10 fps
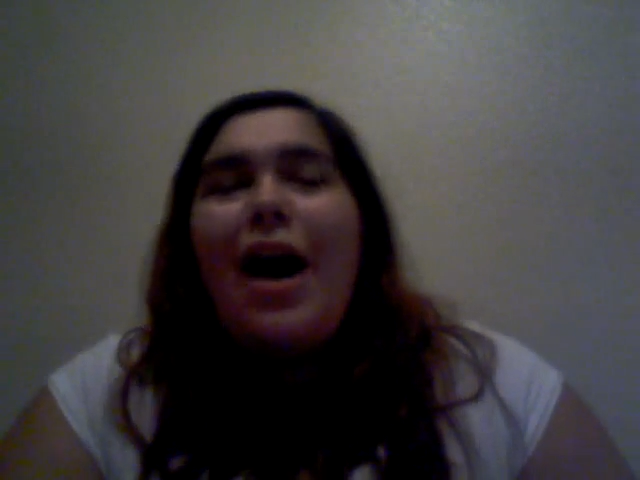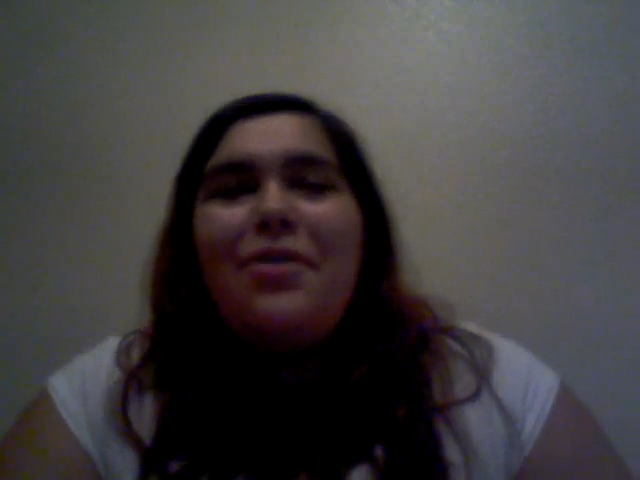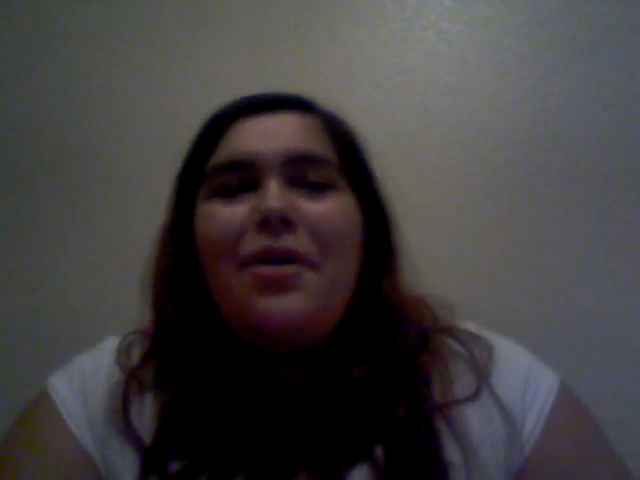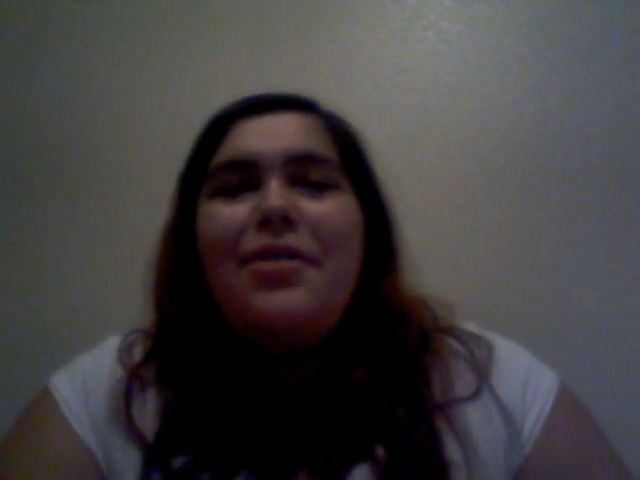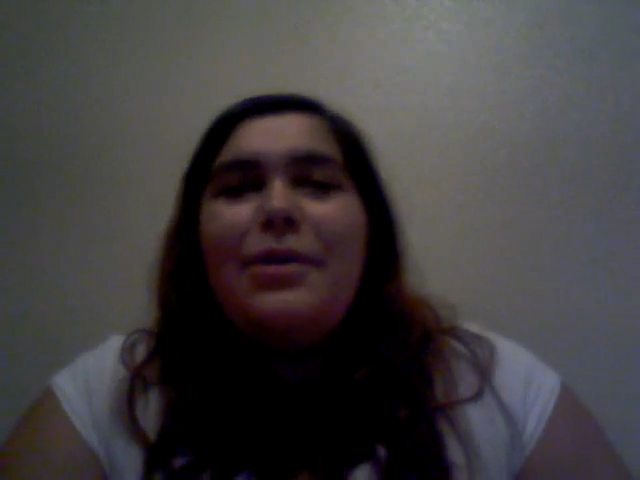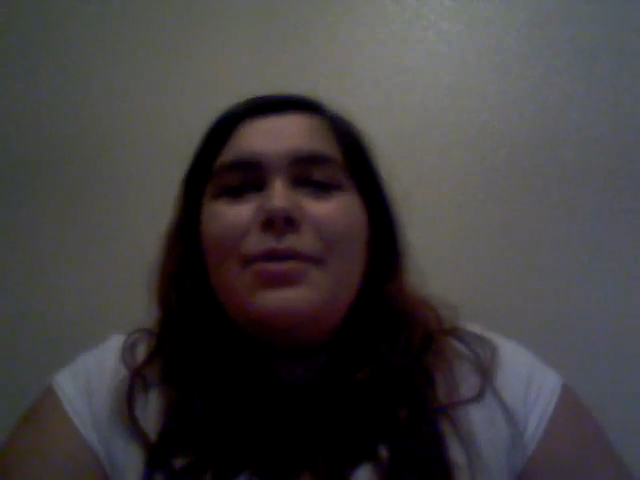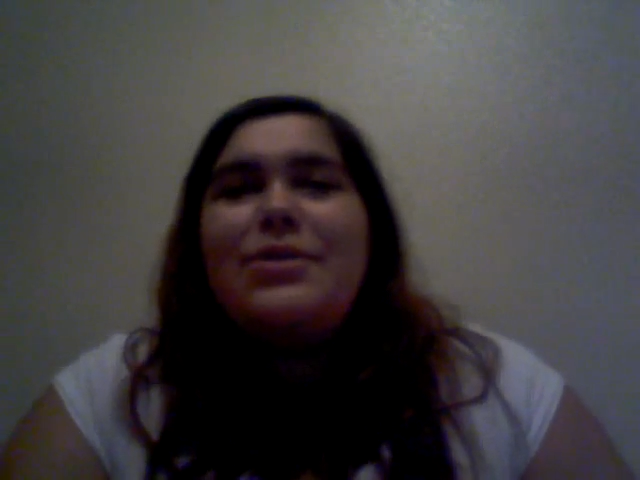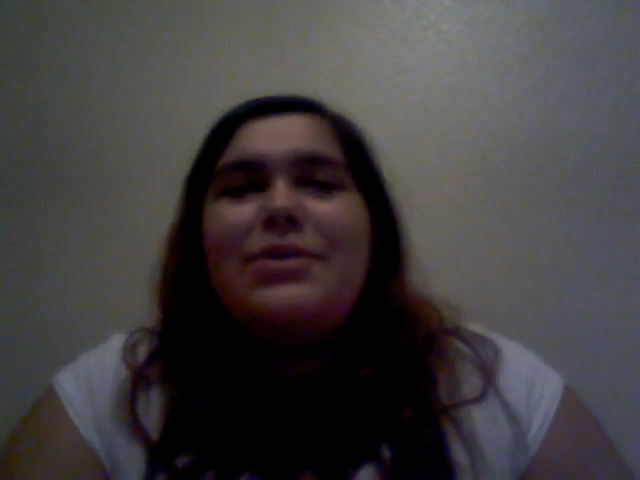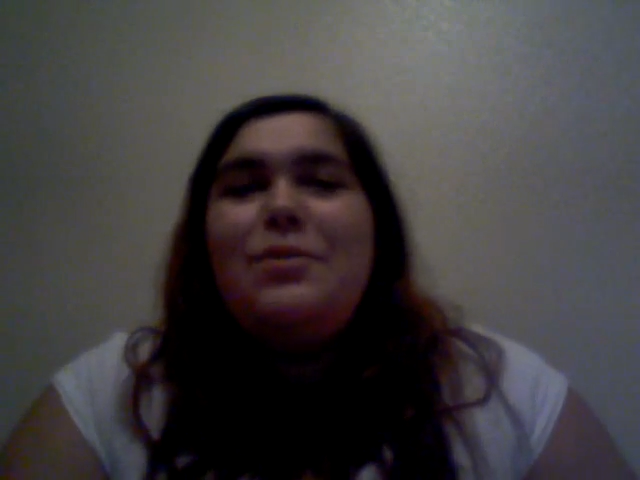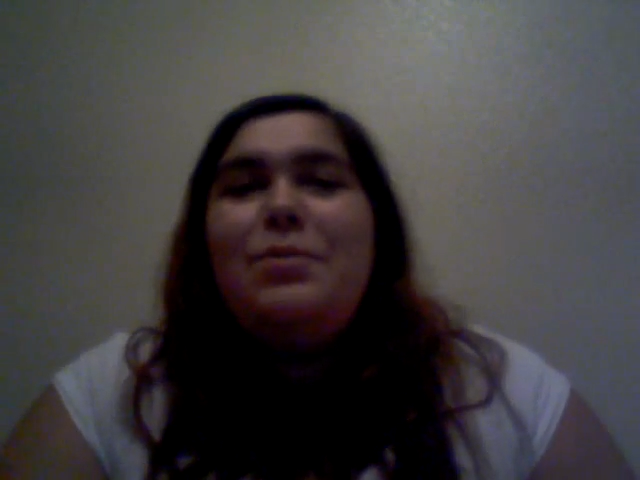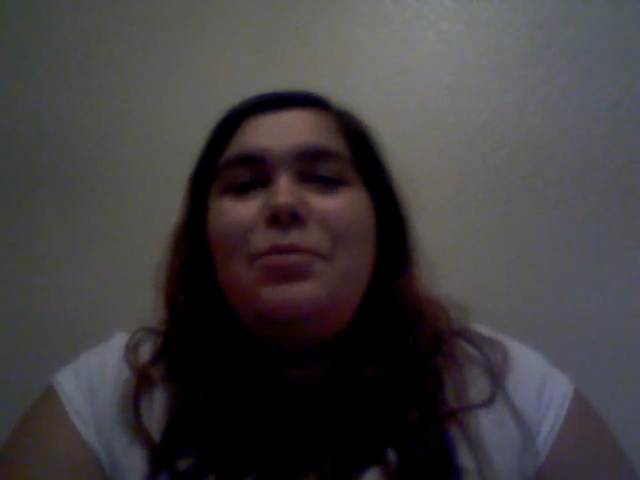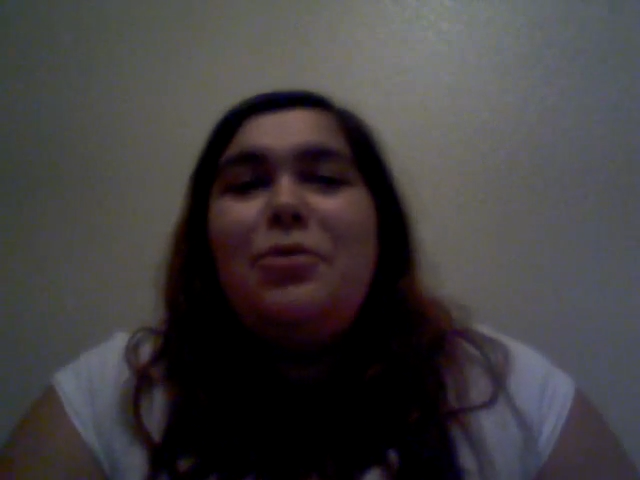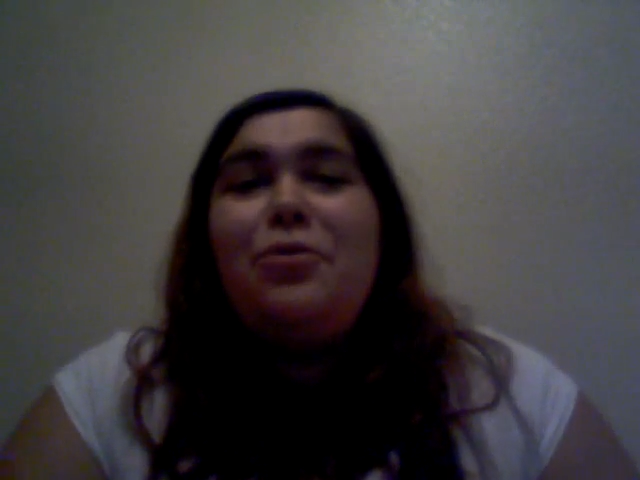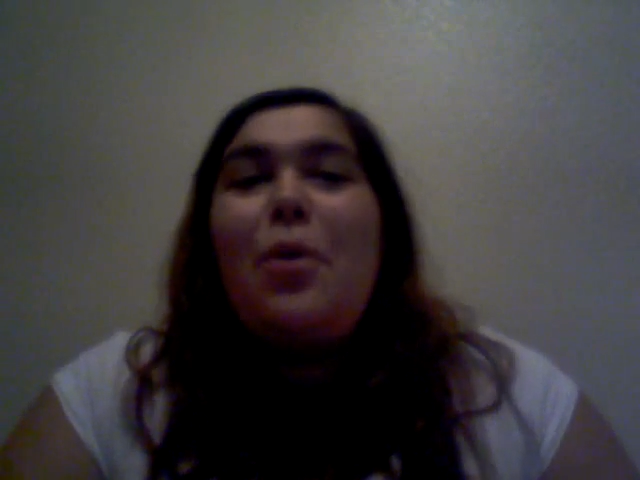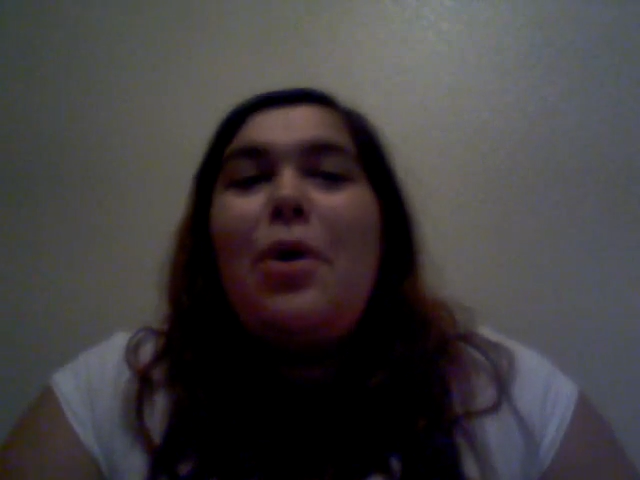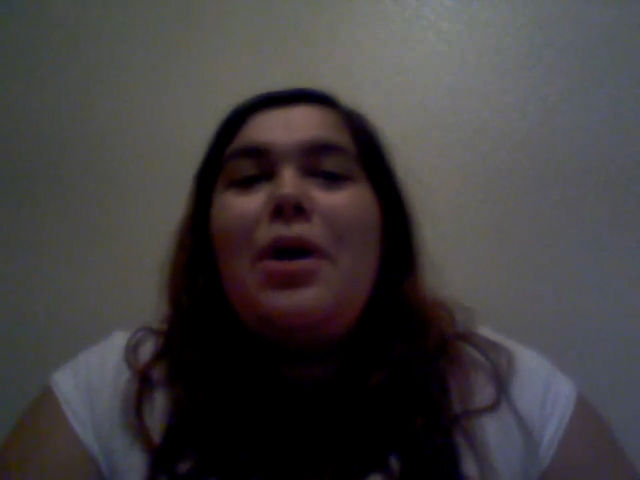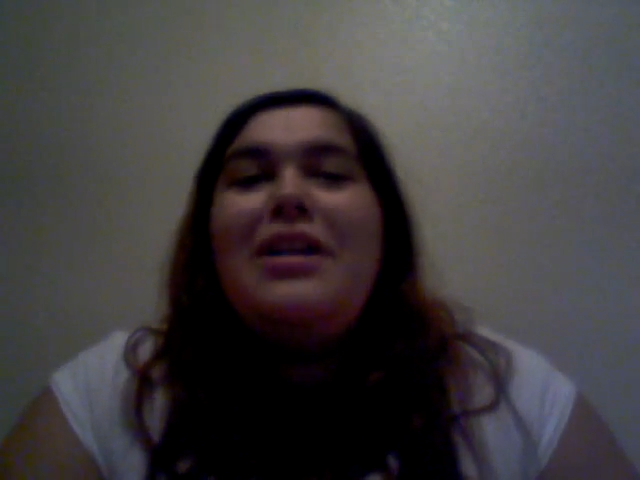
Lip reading: thought they were stupid before.